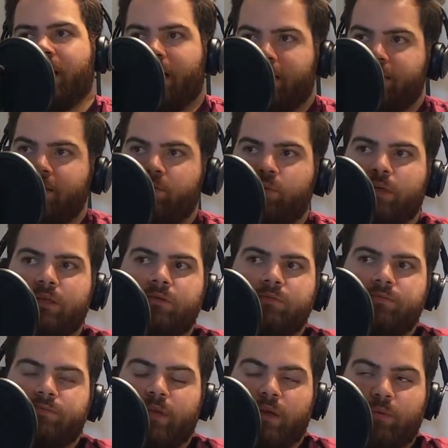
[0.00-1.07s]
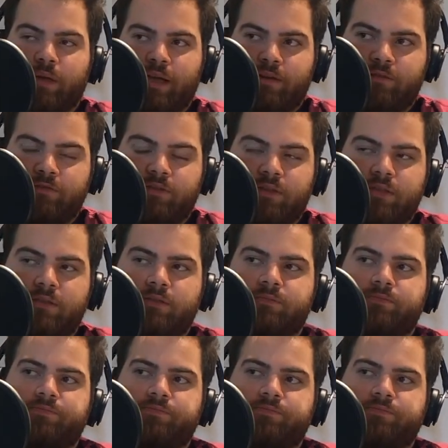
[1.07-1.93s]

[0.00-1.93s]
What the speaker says: I did well, and we had fun.